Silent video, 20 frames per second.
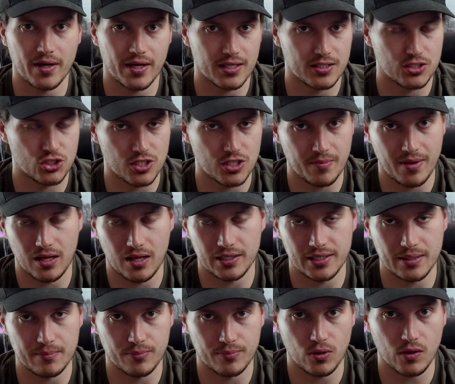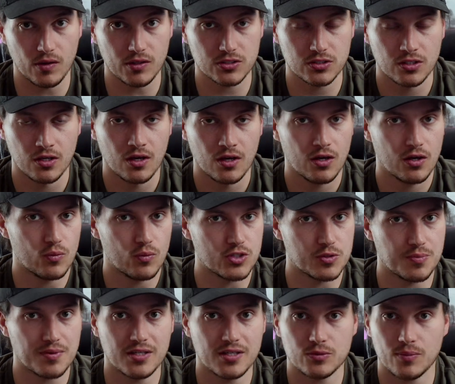my Gmail inbox,
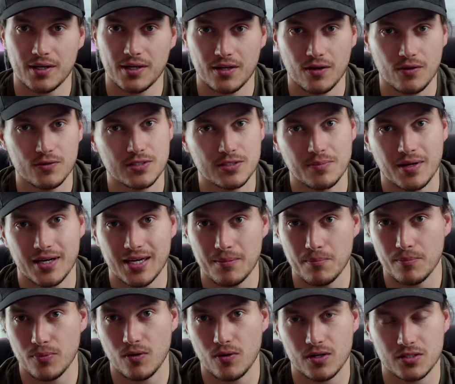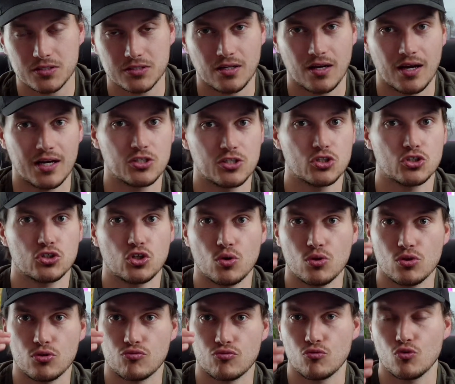which means when I go to my inbox, I just
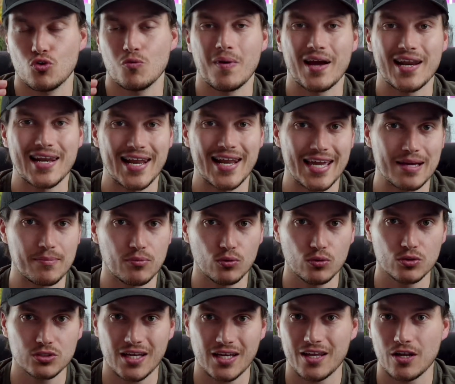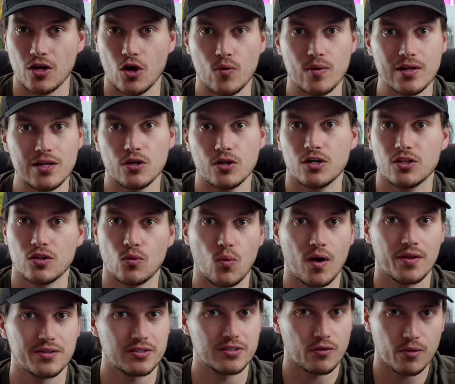go through my labels and only look at the
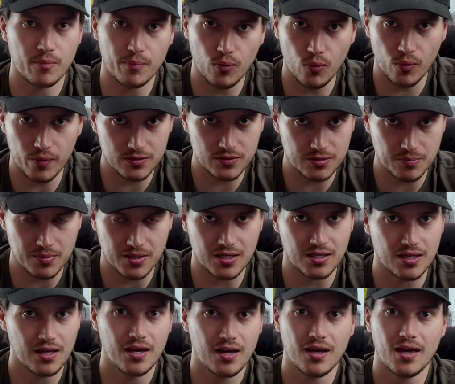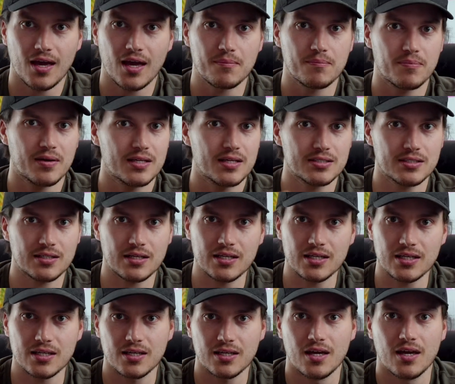ones that are important to me. And
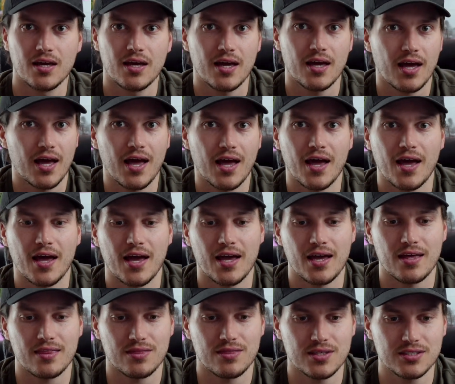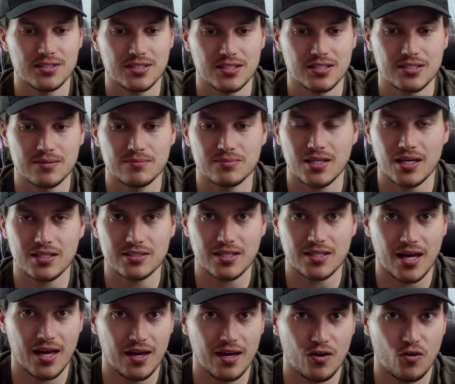basically this system takes
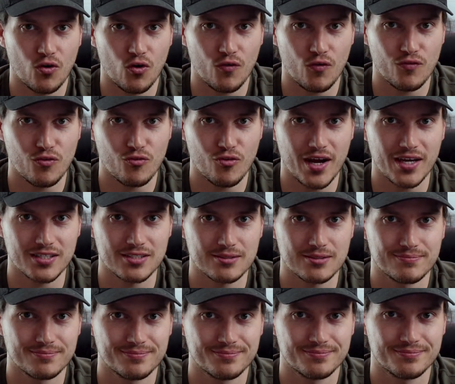care of the rest.